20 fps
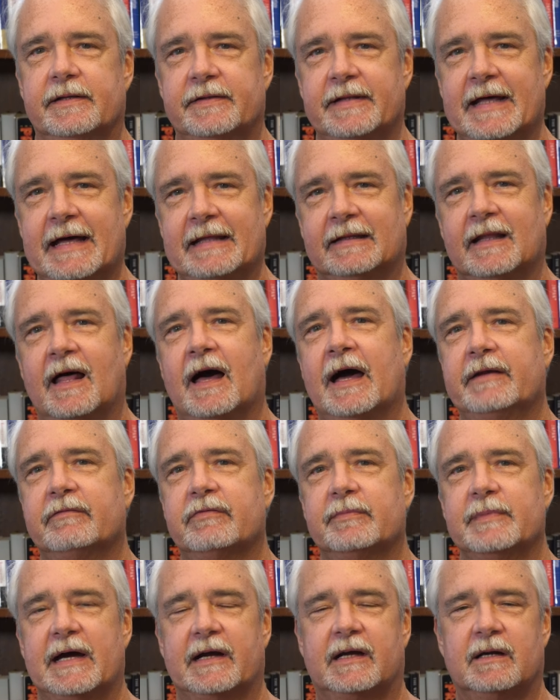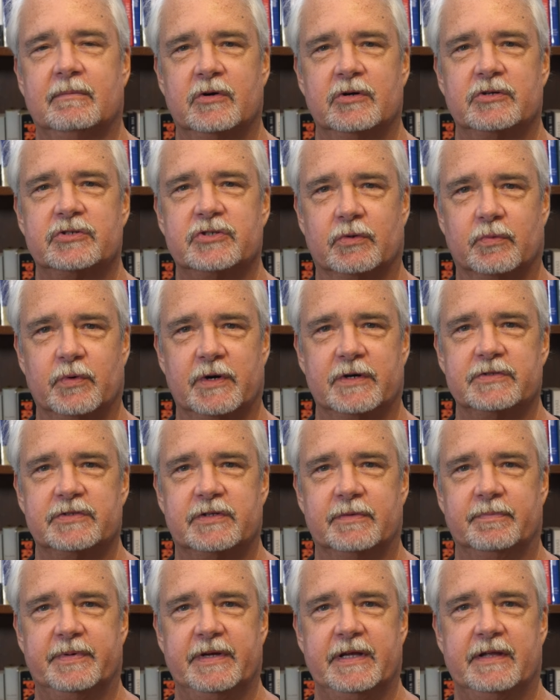That line from that commercial, Where's
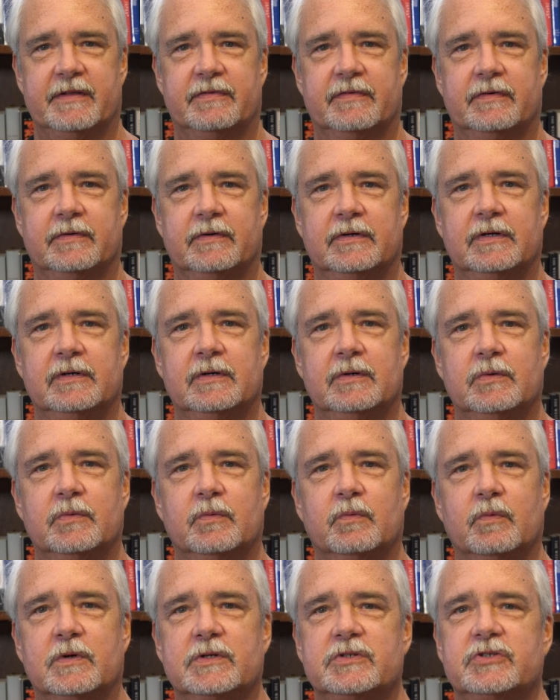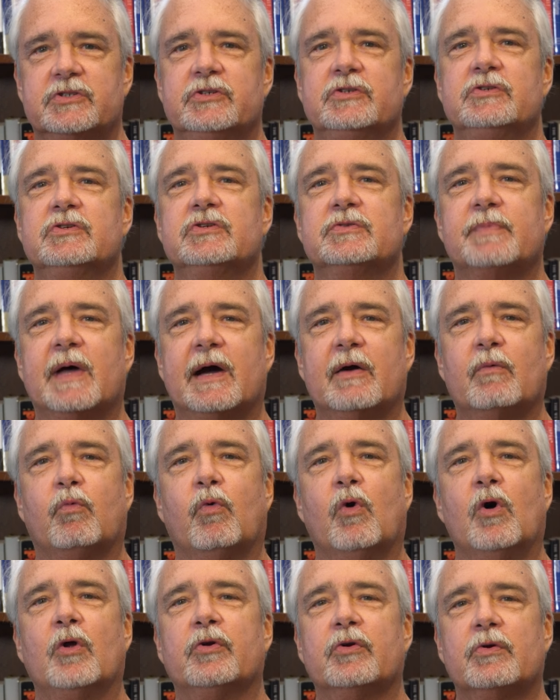the Beef, was used by
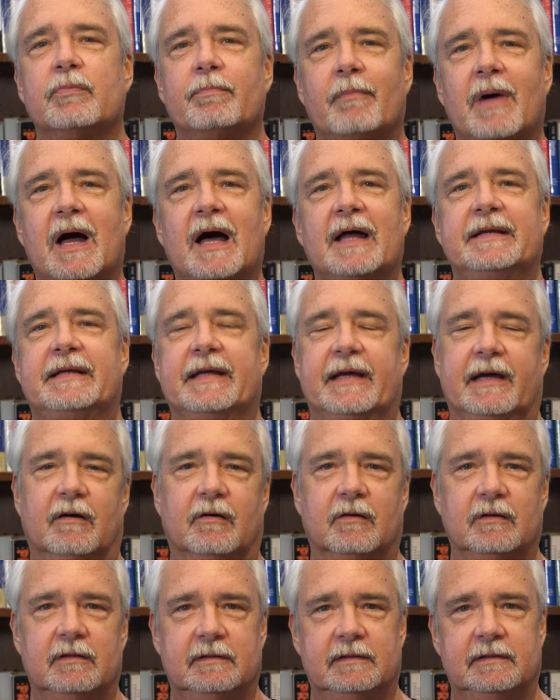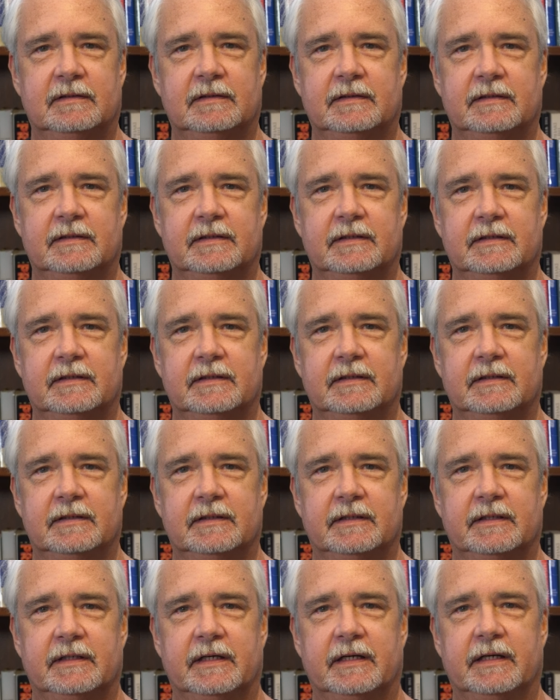Walter Mondale
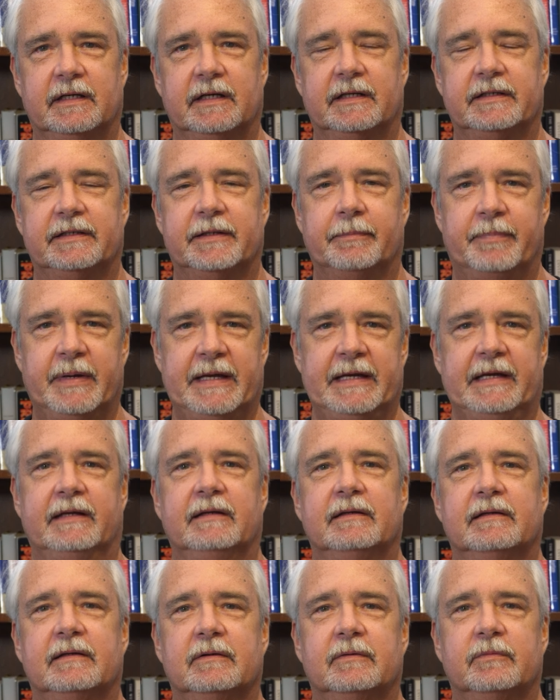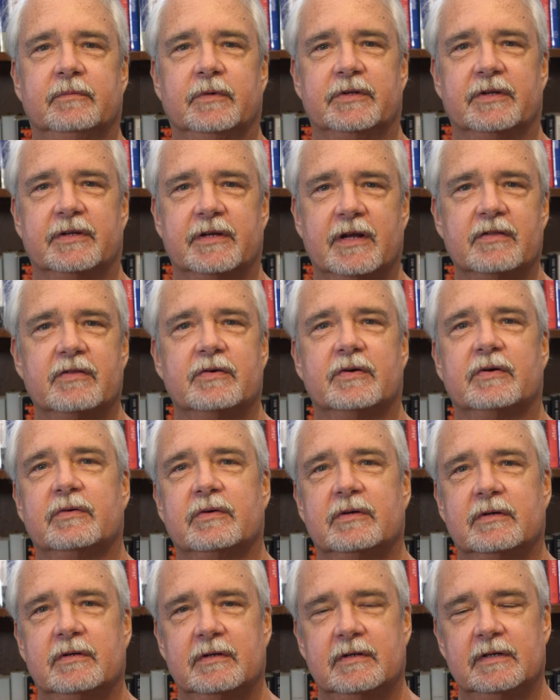in a debate with
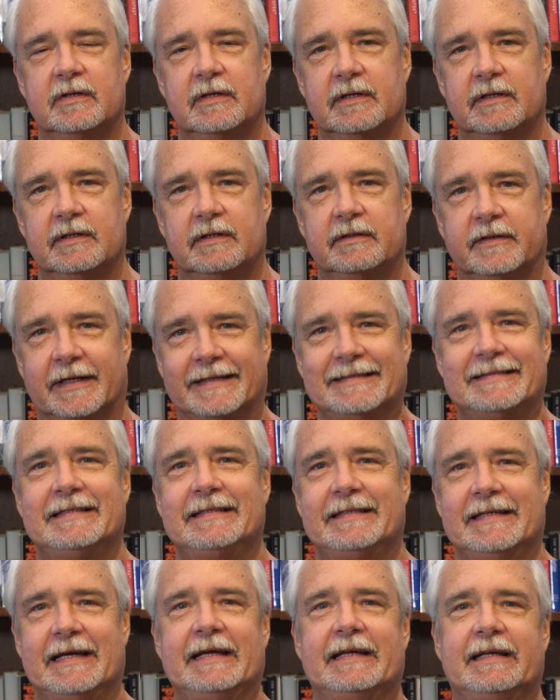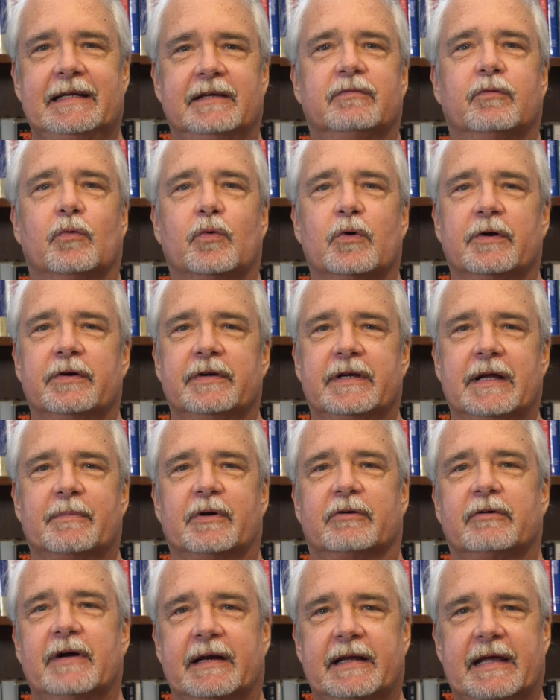another 1984
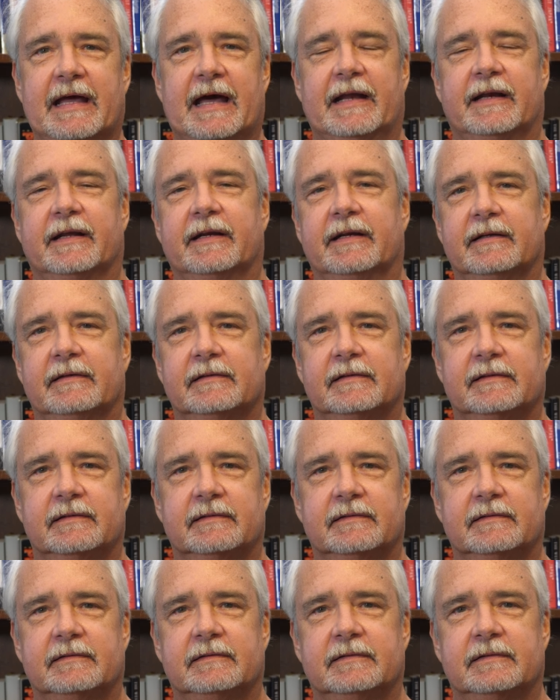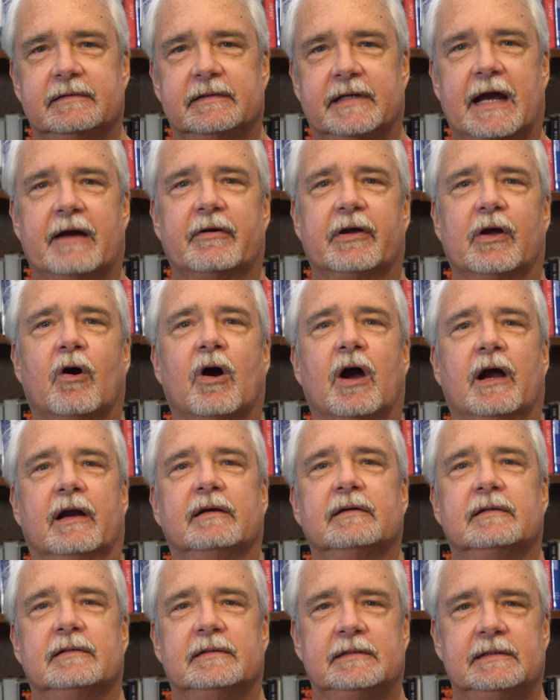Democrat candidate, Gary
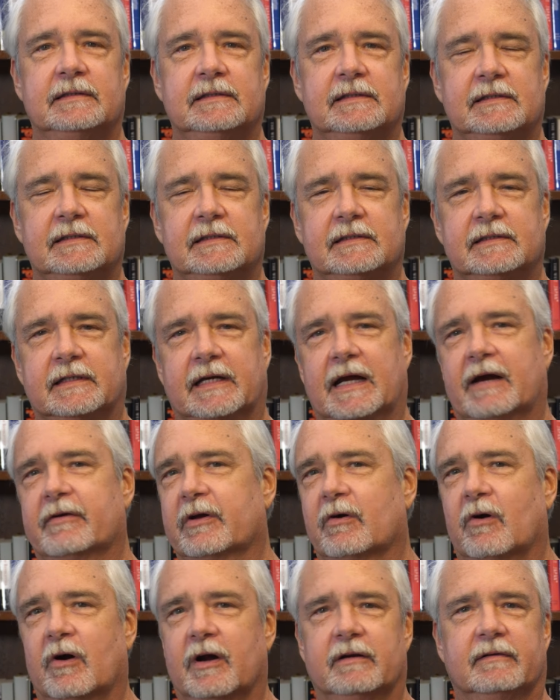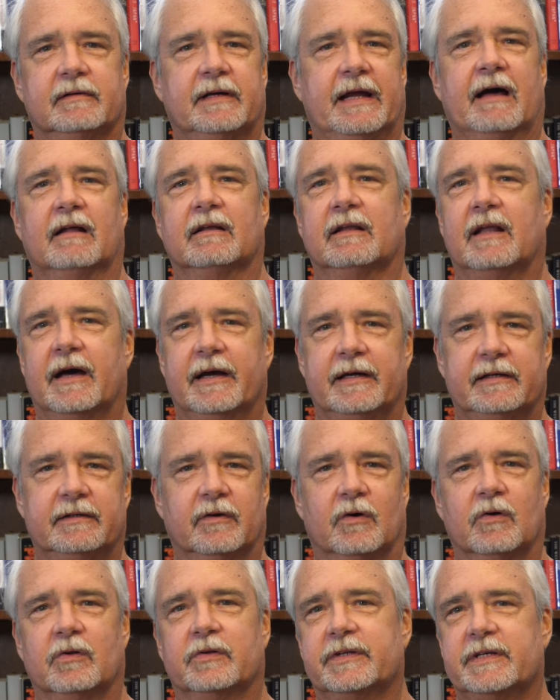Hart. Gary Hart outlined
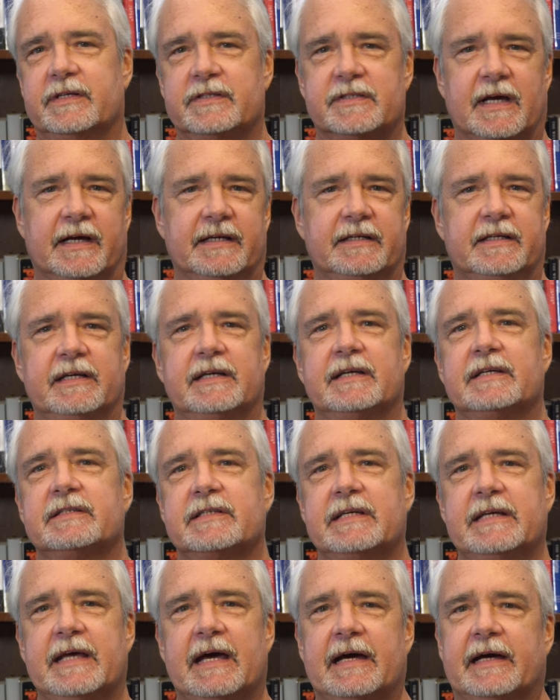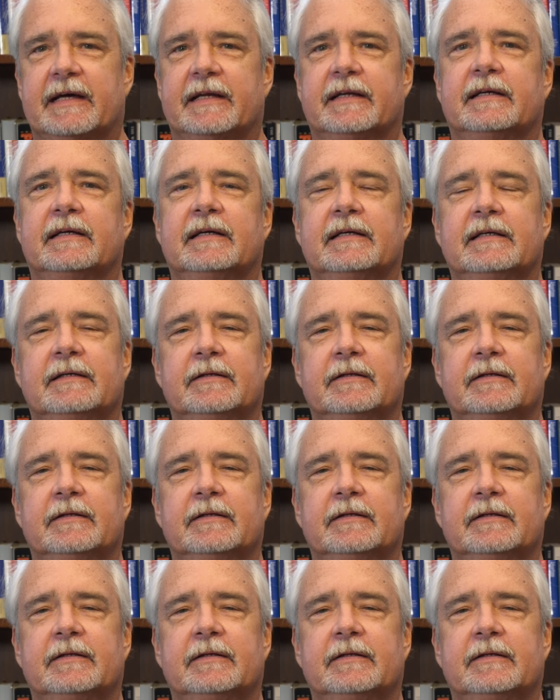all these ideas he had